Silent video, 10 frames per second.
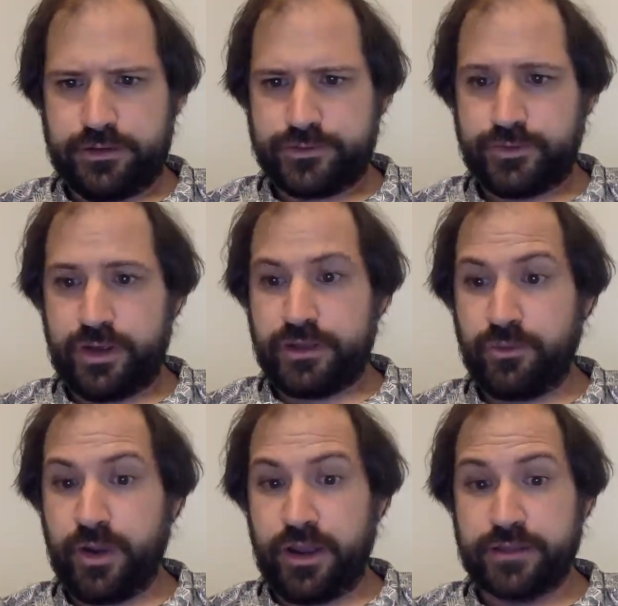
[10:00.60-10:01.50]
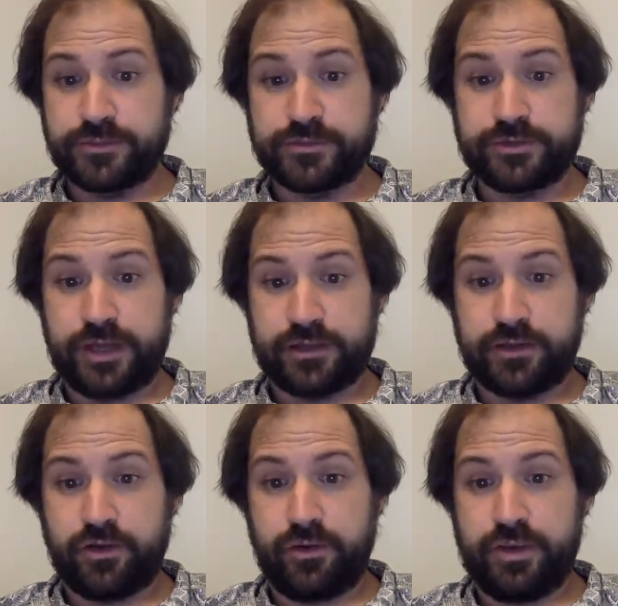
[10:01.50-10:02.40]
Dry grains, which lack the
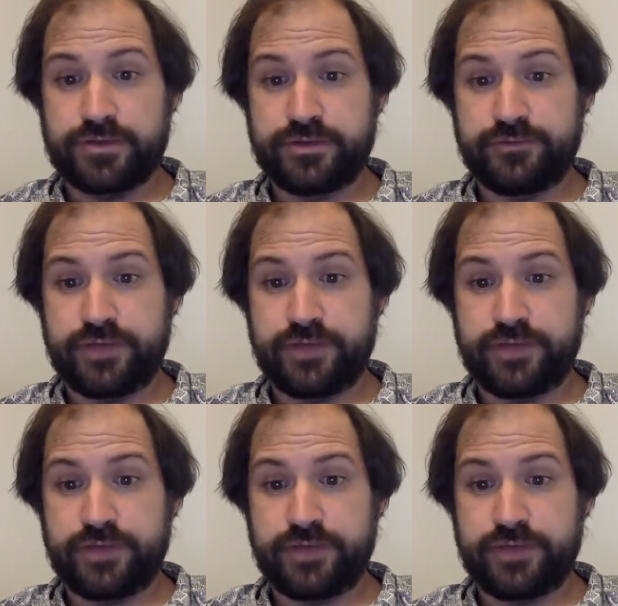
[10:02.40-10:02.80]
cohesion of